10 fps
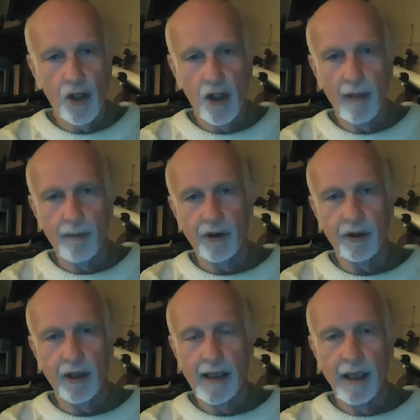
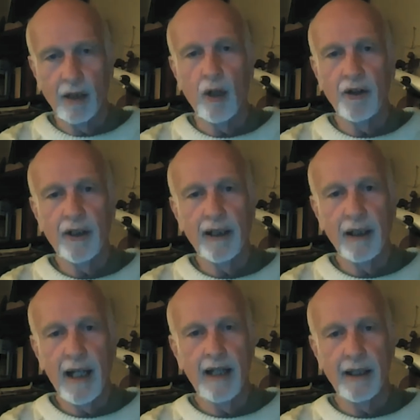ships across the
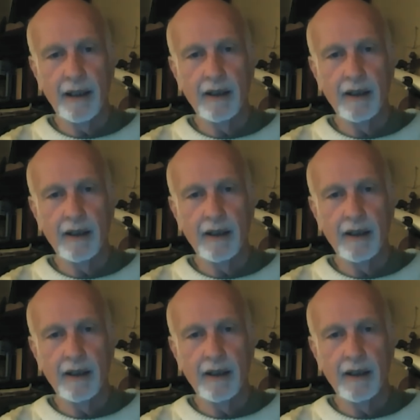Atlantic.